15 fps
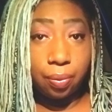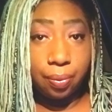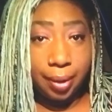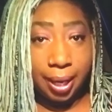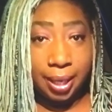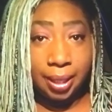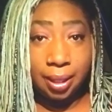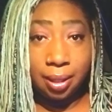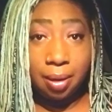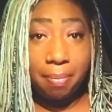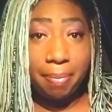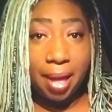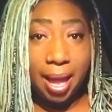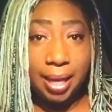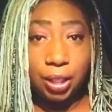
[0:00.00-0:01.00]
Written
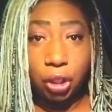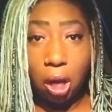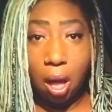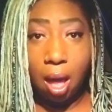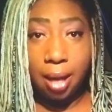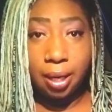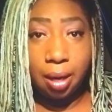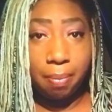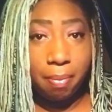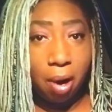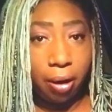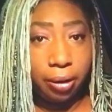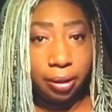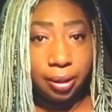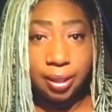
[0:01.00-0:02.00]
by John
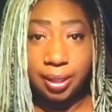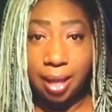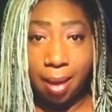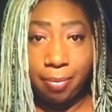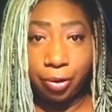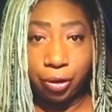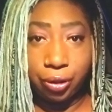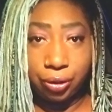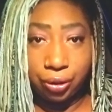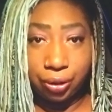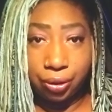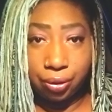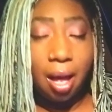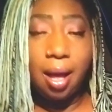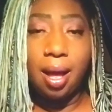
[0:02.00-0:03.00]
Martin
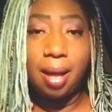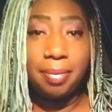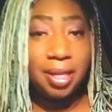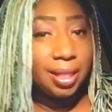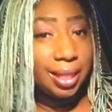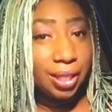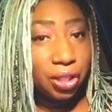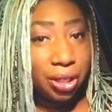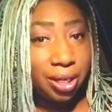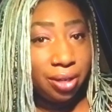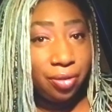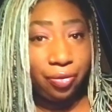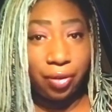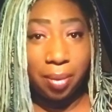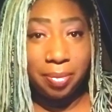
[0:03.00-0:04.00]
Sommers, a
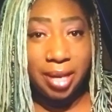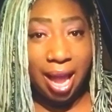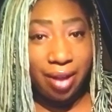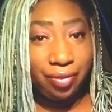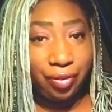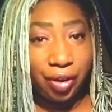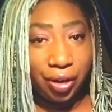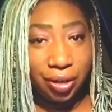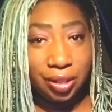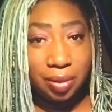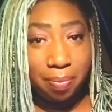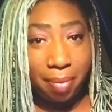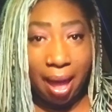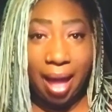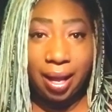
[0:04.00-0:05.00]
musician from Denver's
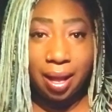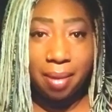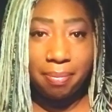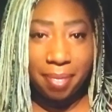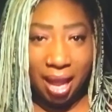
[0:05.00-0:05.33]
backup